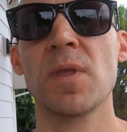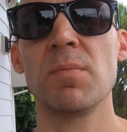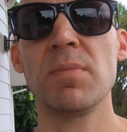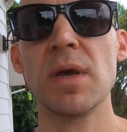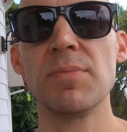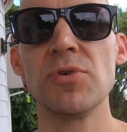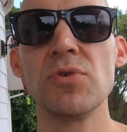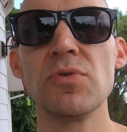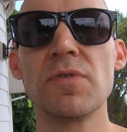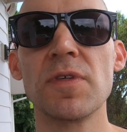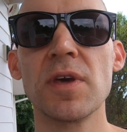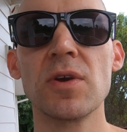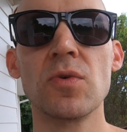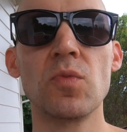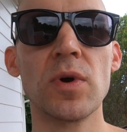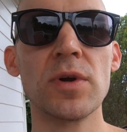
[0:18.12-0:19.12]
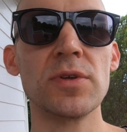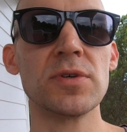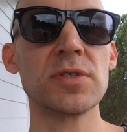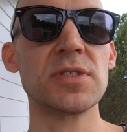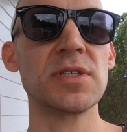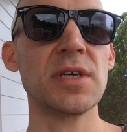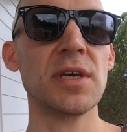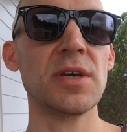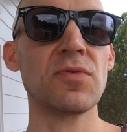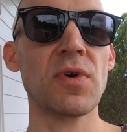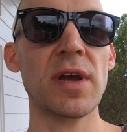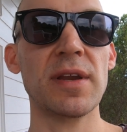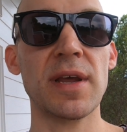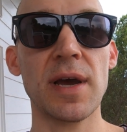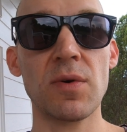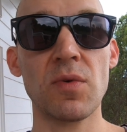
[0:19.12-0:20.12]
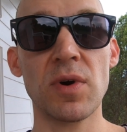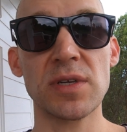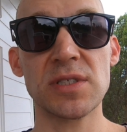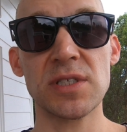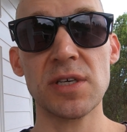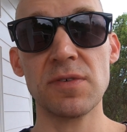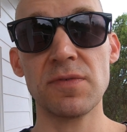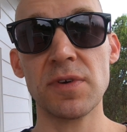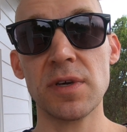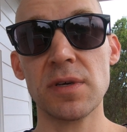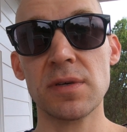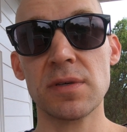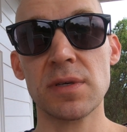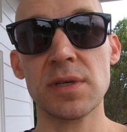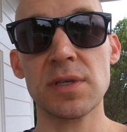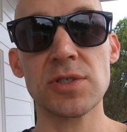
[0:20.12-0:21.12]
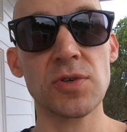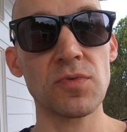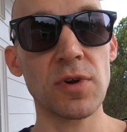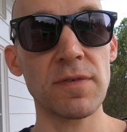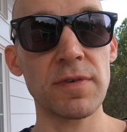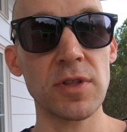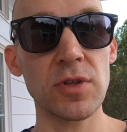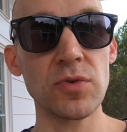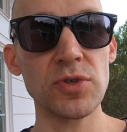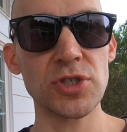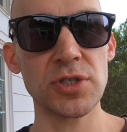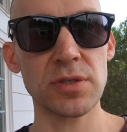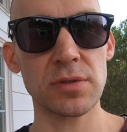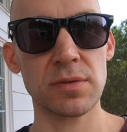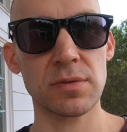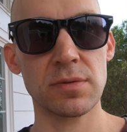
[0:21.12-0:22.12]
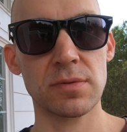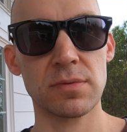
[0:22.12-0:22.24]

Maybe you think what you're seeing right now on TV is a revolution.